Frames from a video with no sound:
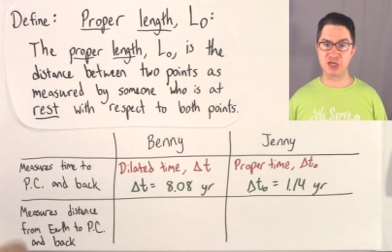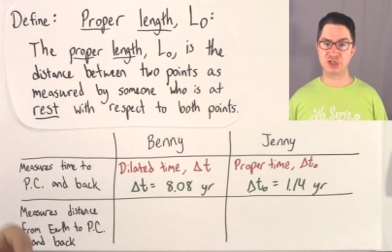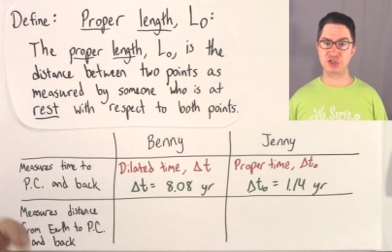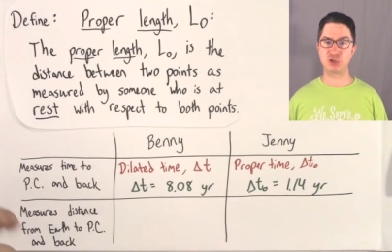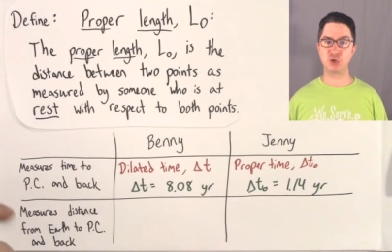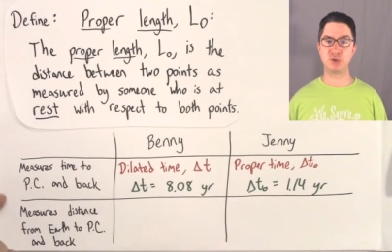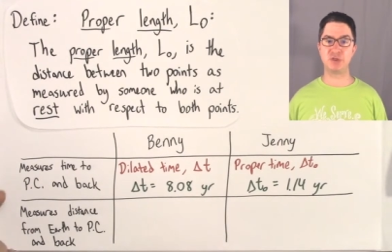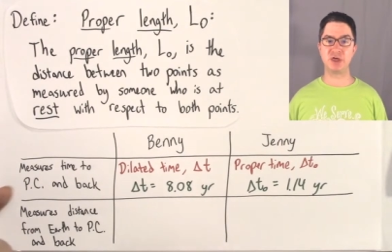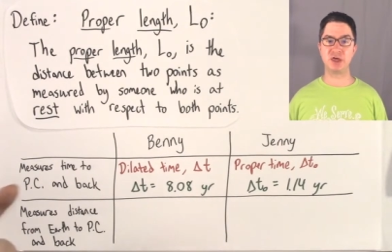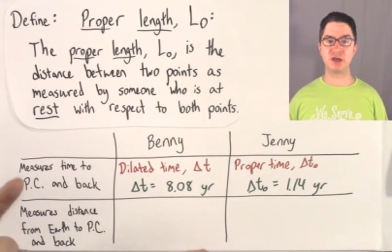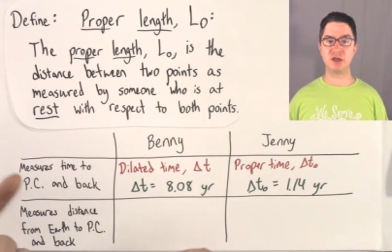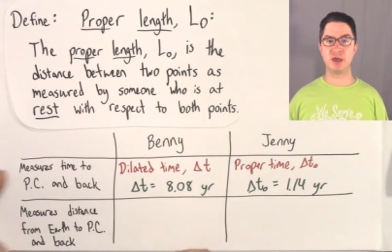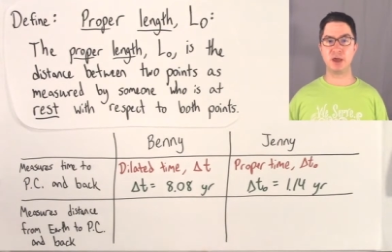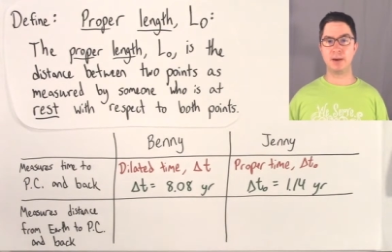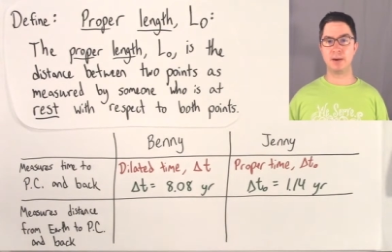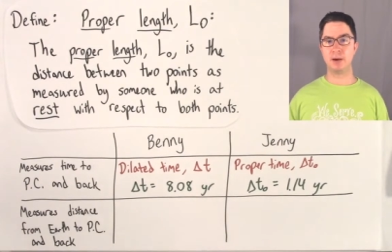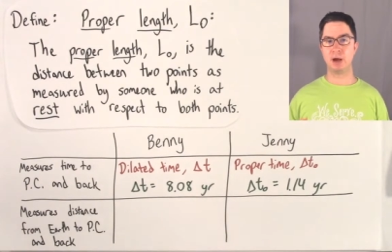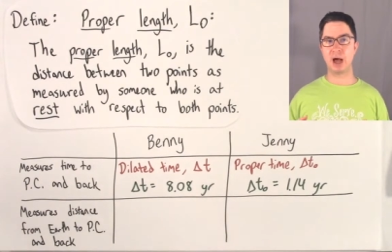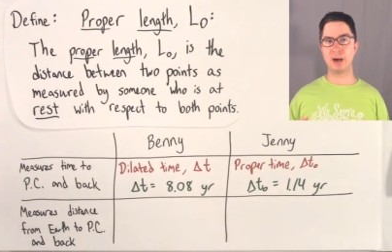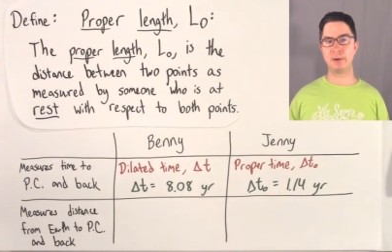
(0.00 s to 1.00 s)
So then,
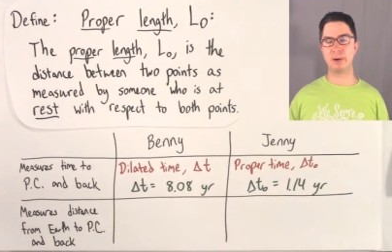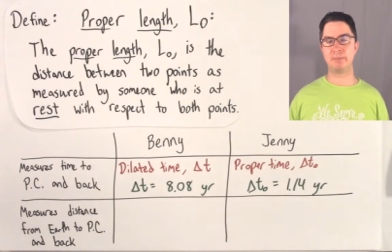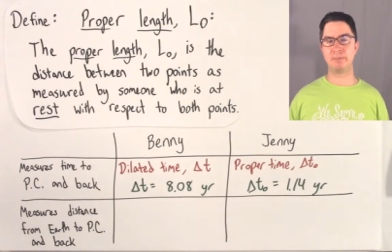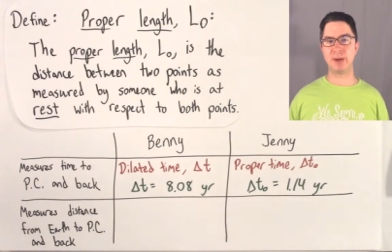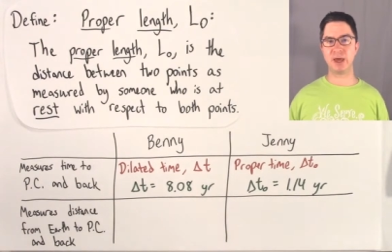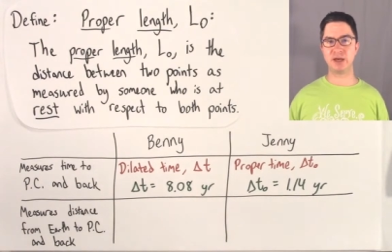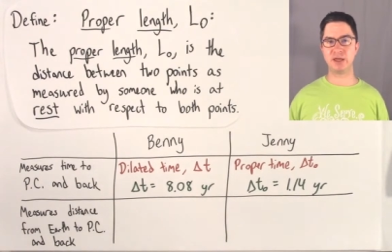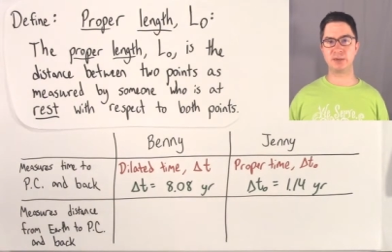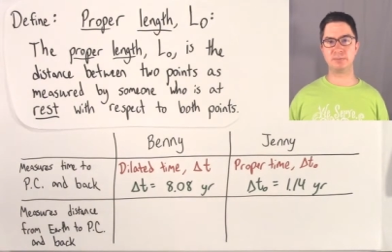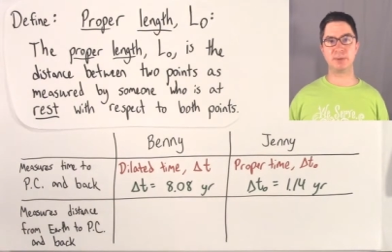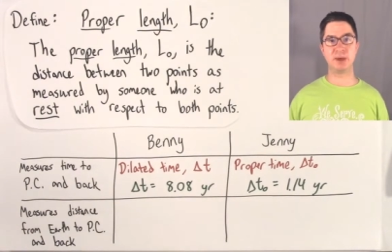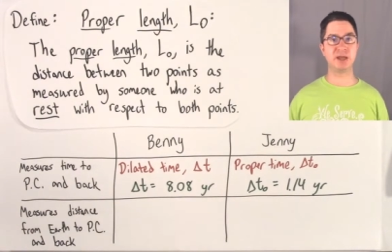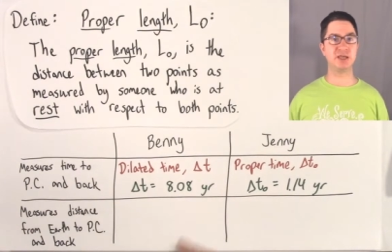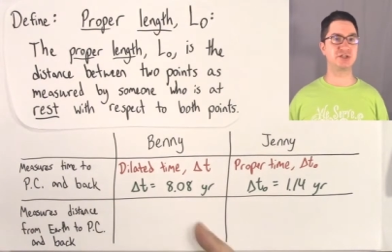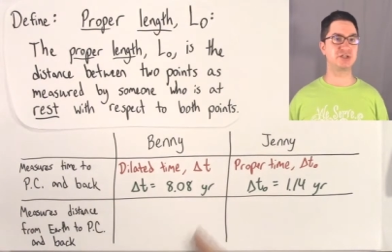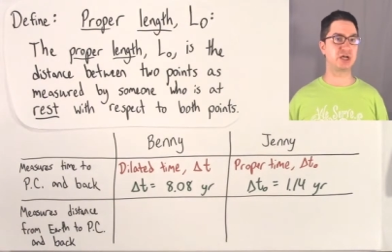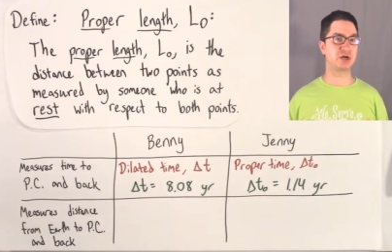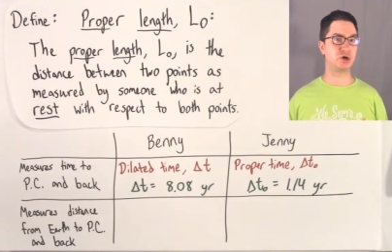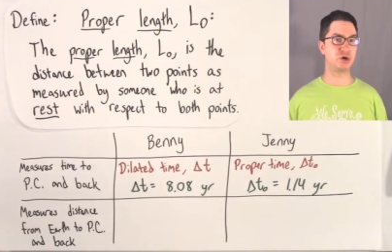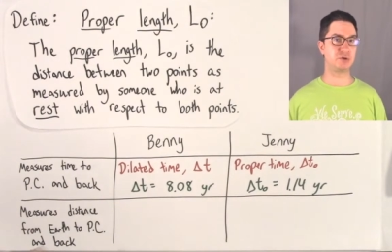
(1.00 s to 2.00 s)
how about Benny?
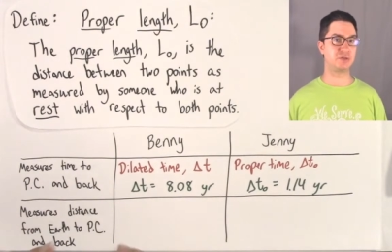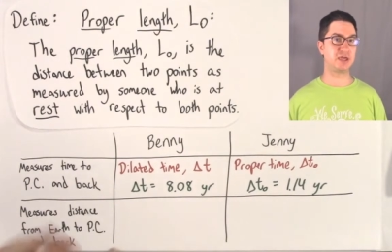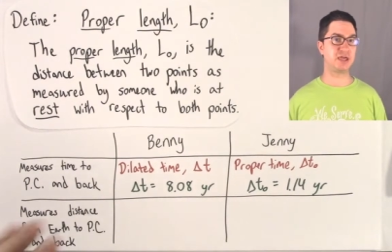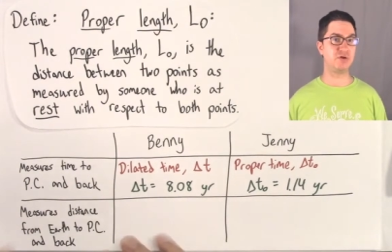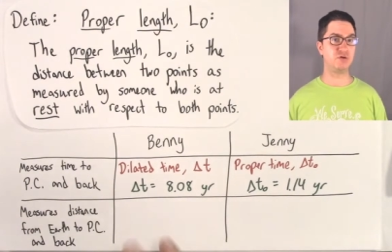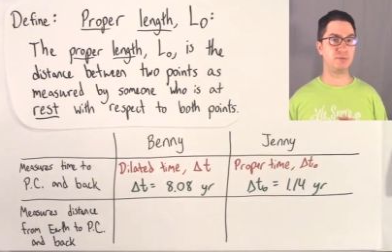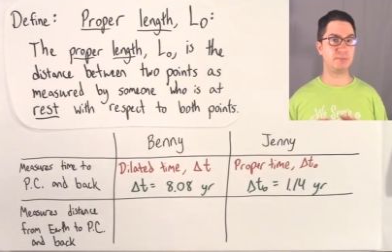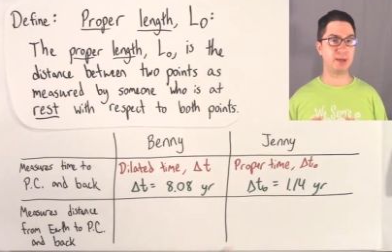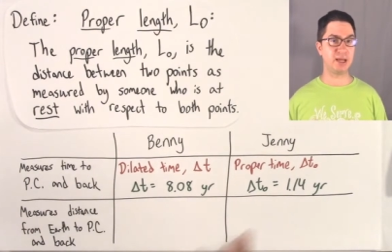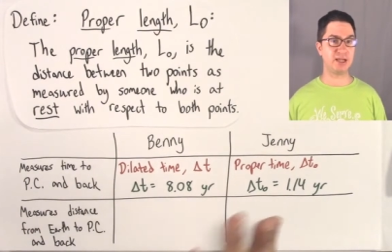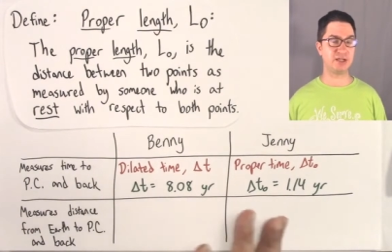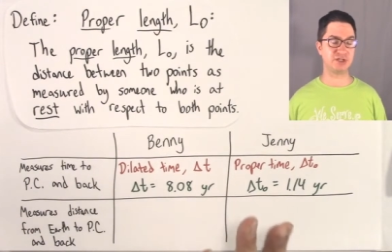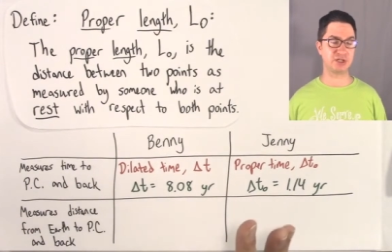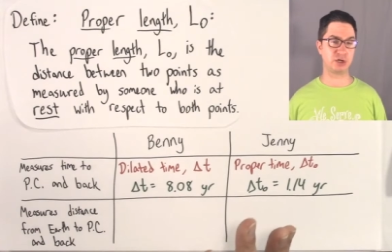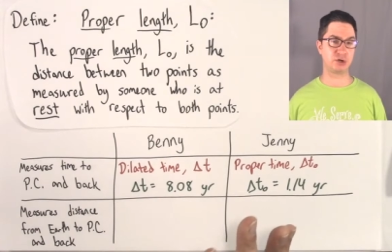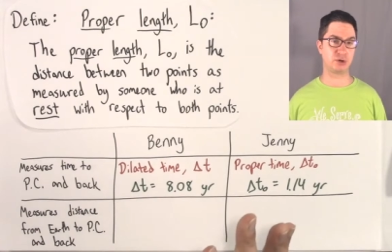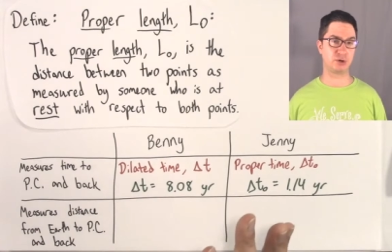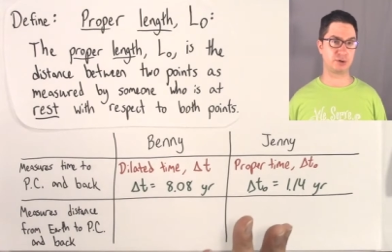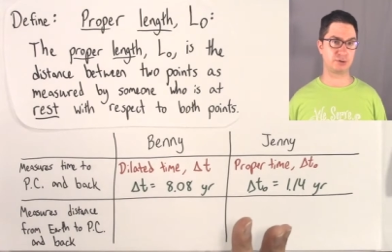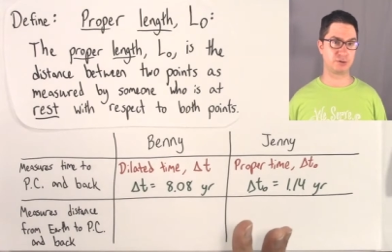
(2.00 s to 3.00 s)
Benny's on Earth. He remains
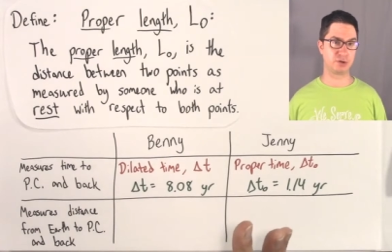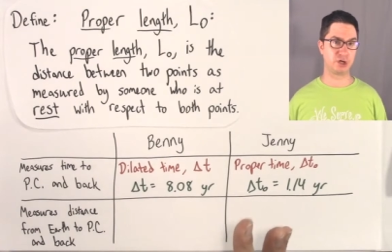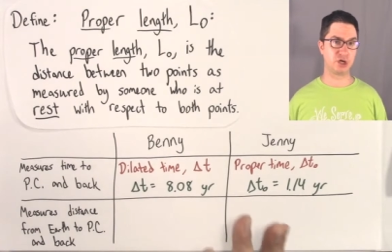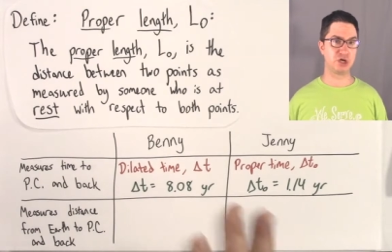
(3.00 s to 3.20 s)
on Earth.